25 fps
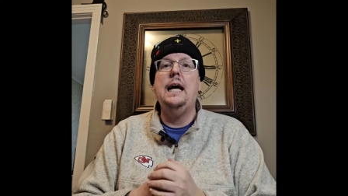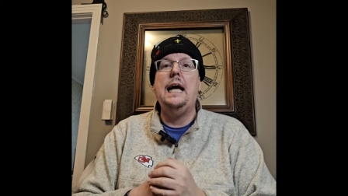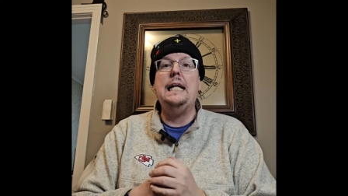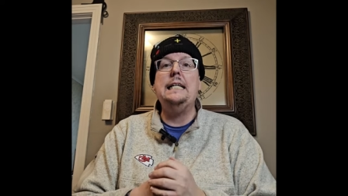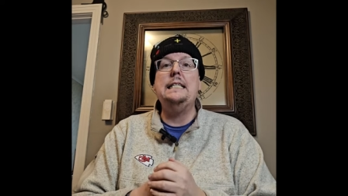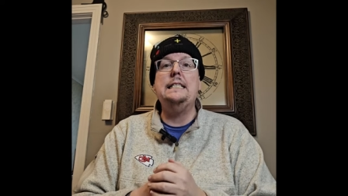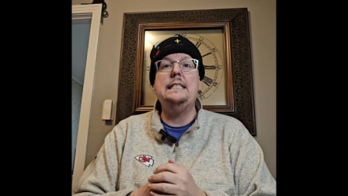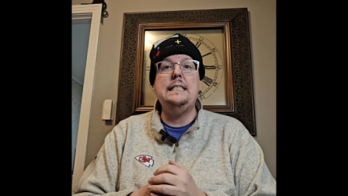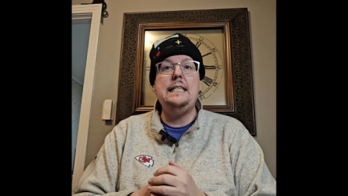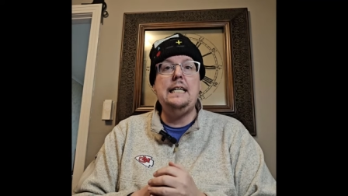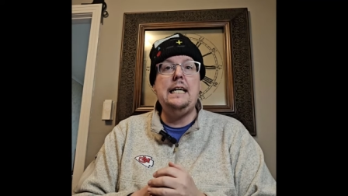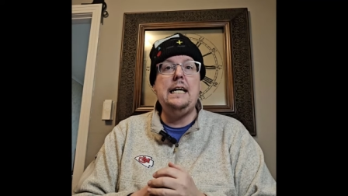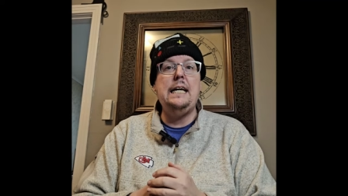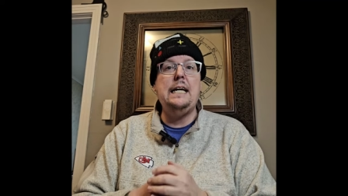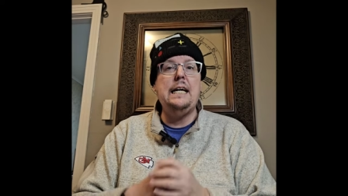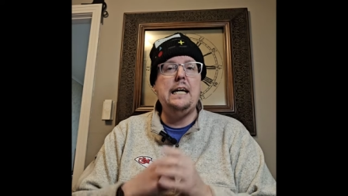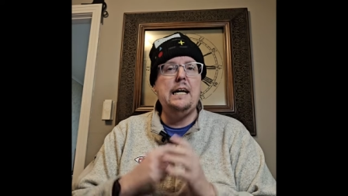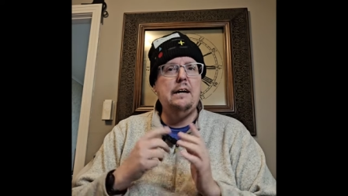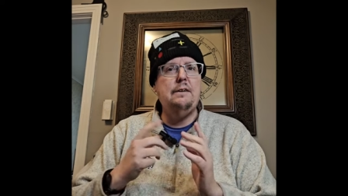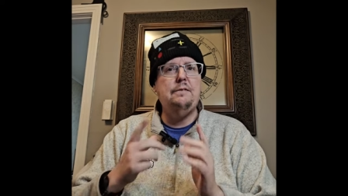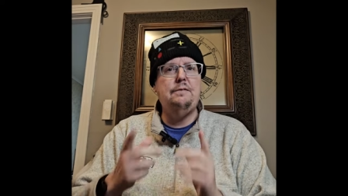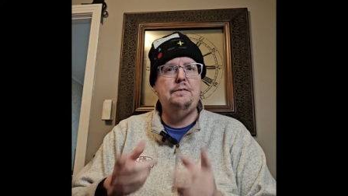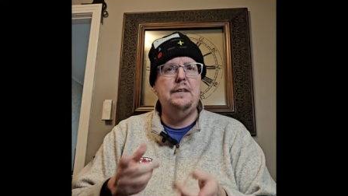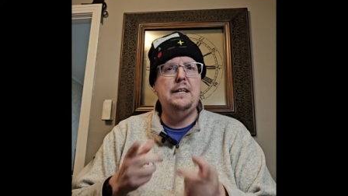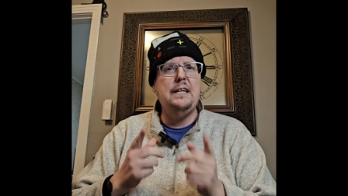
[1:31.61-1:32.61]
and see
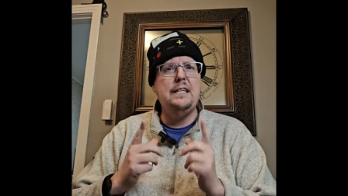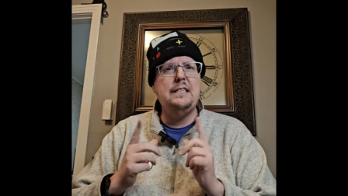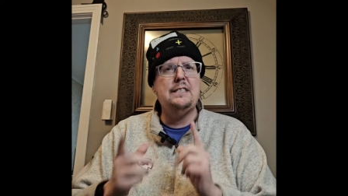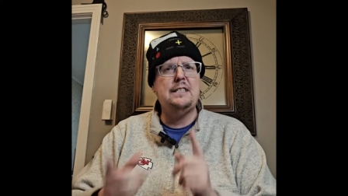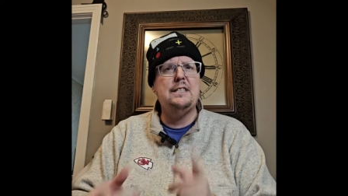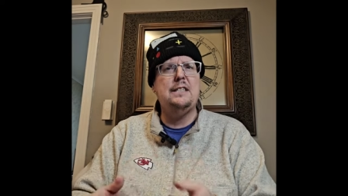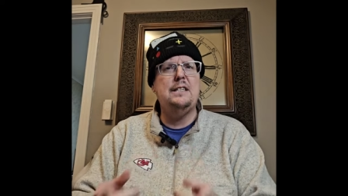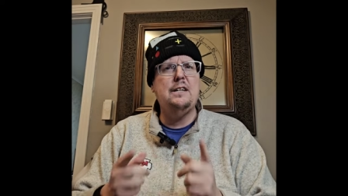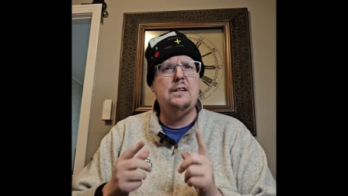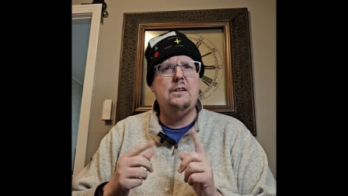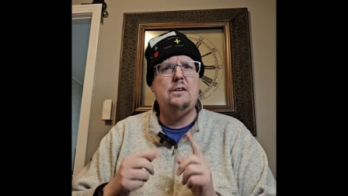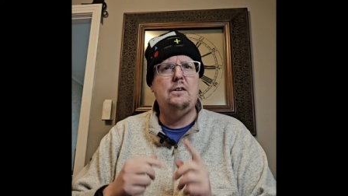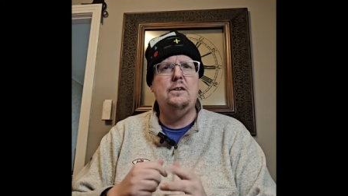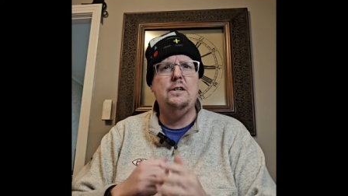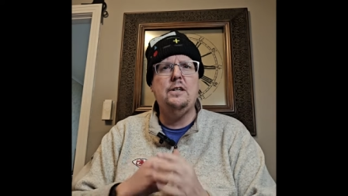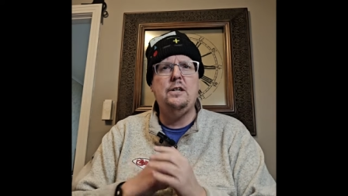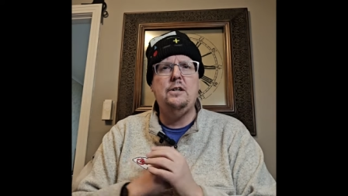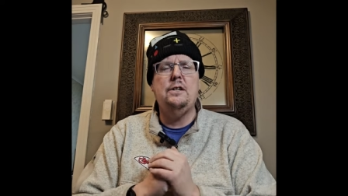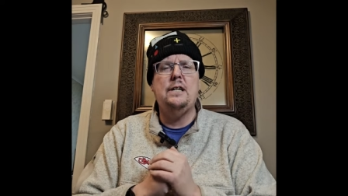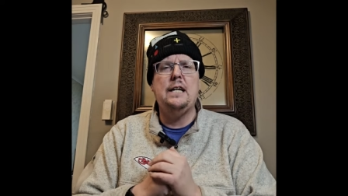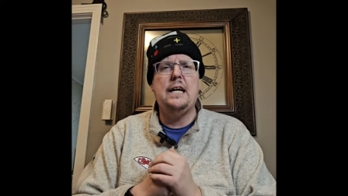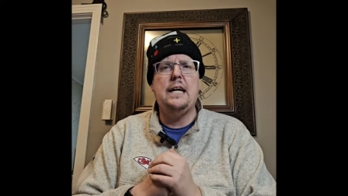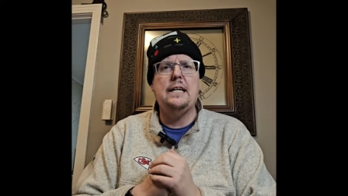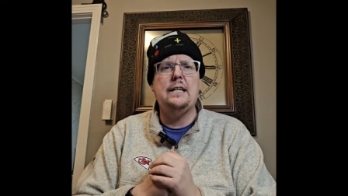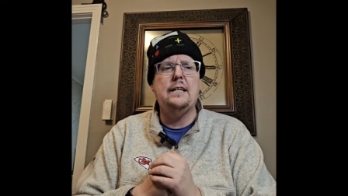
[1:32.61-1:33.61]
if this little
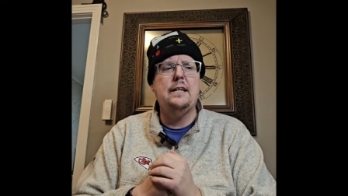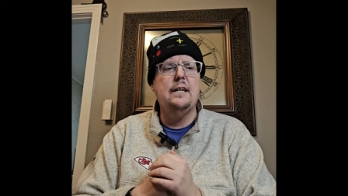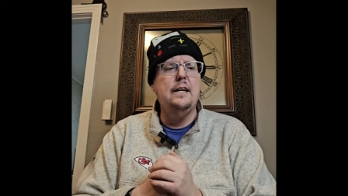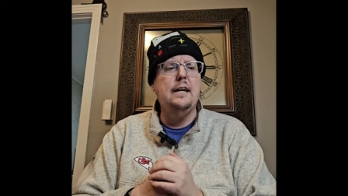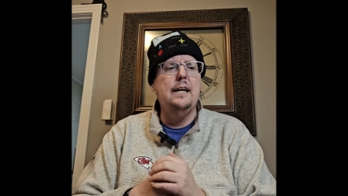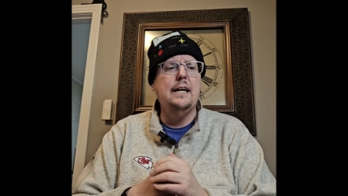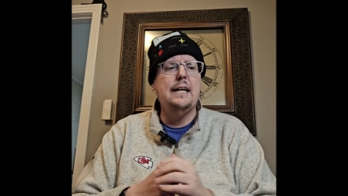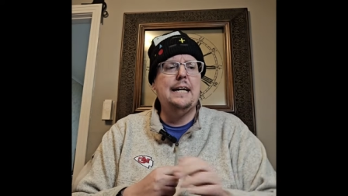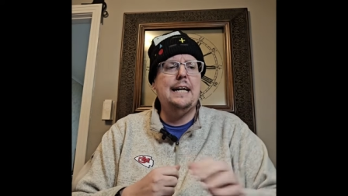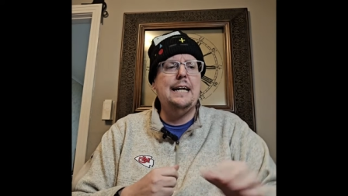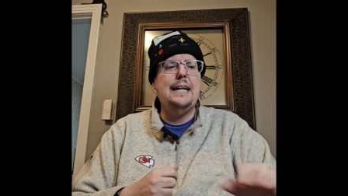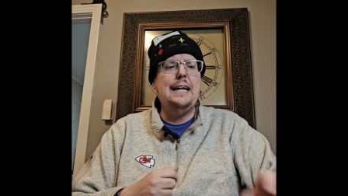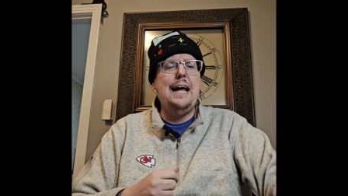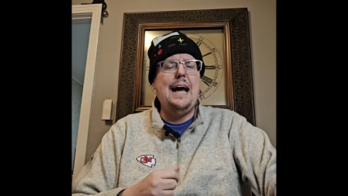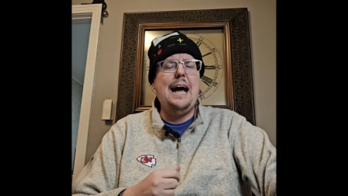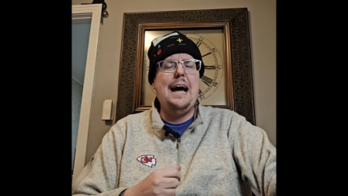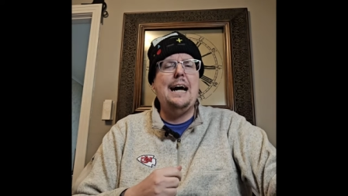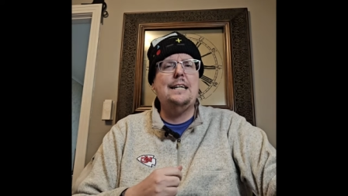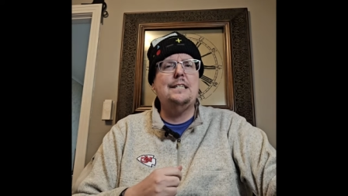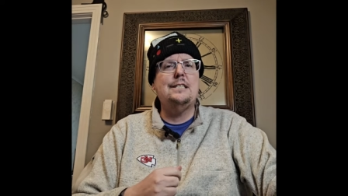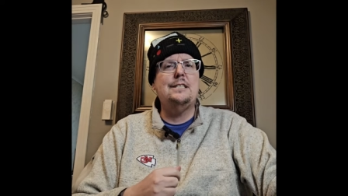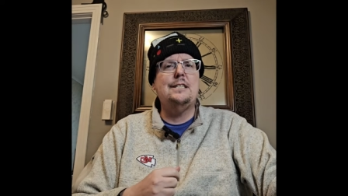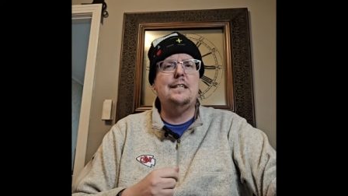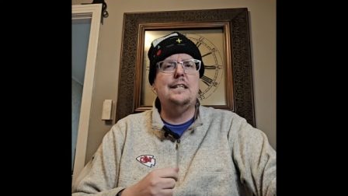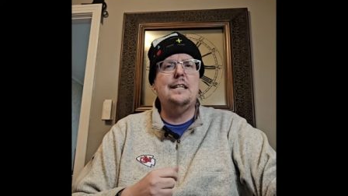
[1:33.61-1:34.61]
unit can
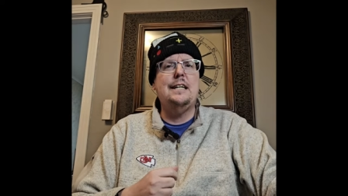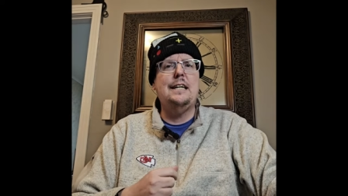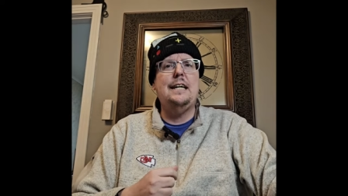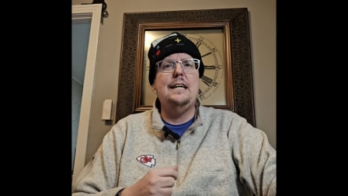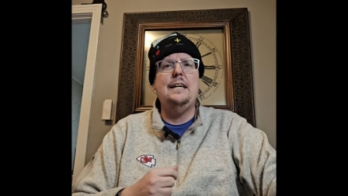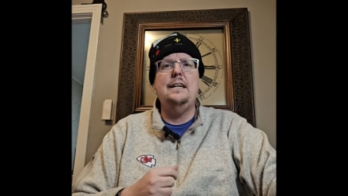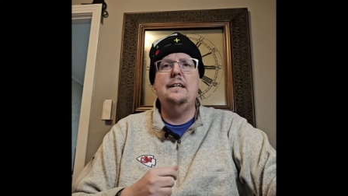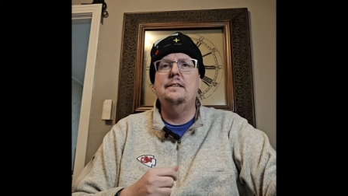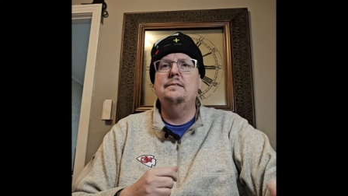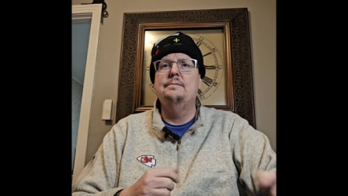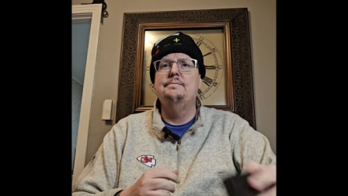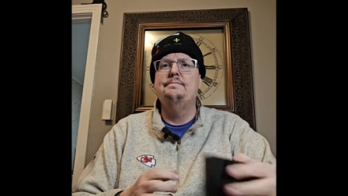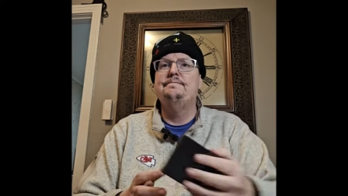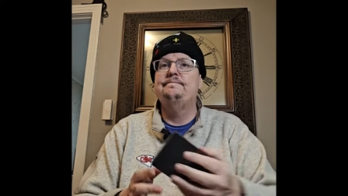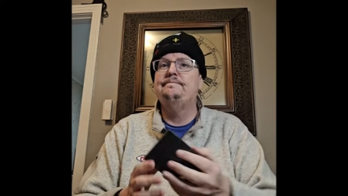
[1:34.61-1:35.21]
actually